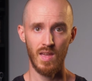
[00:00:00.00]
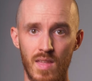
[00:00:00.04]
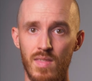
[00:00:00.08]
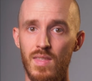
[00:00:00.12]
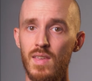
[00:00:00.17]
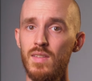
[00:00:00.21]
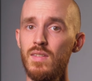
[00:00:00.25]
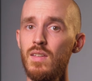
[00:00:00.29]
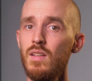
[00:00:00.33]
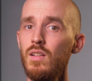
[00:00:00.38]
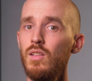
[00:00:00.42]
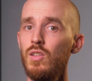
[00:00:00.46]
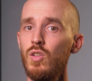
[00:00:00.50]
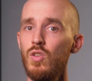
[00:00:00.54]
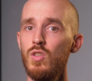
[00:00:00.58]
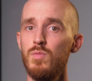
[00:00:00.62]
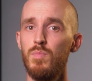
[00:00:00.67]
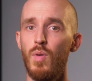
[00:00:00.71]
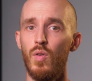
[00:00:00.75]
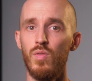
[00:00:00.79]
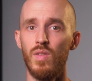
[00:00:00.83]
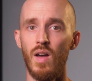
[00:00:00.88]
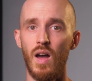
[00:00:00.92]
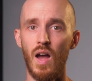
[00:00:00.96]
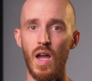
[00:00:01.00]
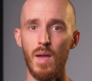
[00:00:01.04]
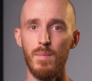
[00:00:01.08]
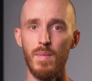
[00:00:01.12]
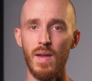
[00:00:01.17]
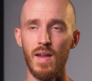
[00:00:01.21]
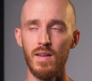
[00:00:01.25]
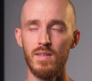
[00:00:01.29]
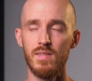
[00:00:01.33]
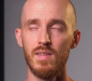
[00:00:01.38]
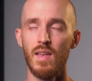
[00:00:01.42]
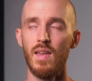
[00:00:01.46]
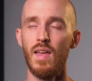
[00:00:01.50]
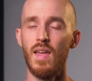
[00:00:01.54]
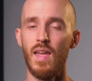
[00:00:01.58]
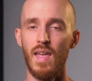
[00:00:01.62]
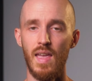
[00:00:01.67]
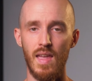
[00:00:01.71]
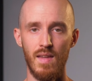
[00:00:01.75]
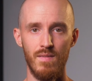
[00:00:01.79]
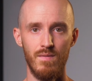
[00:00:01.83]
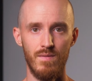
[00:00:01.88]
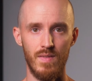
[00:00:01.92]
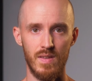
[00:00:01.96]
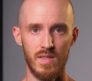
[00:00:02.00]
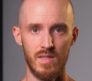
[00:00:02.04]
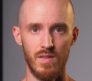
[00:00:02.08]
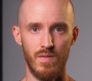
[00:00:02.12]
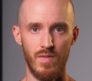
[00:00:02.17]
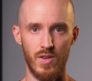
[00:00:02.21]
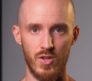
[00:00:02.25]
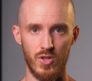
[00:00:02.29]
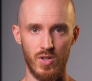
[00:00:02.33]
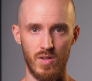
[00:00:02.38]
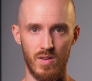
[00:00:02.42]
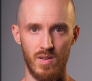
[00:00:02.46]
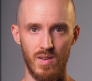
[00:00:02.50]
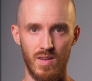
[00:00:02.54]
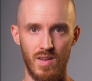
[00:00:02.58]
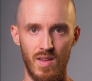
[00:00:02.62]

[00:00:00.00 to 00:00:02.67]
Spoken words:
This includes both IMAX and VistaVision,